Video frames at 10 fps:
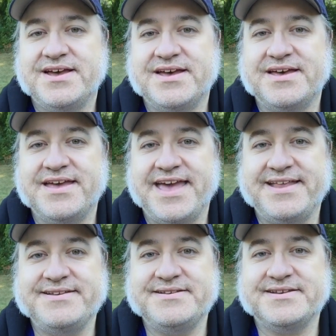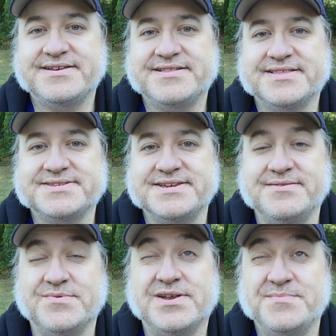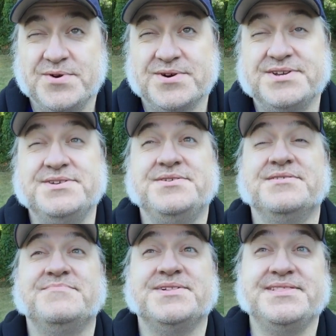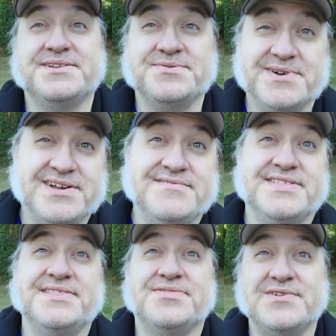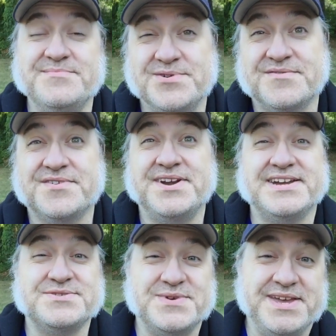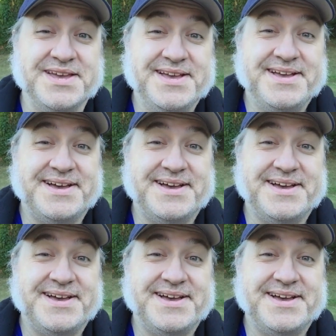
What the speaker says: Let's see, one more to complete the 12, and then 3 more for next week.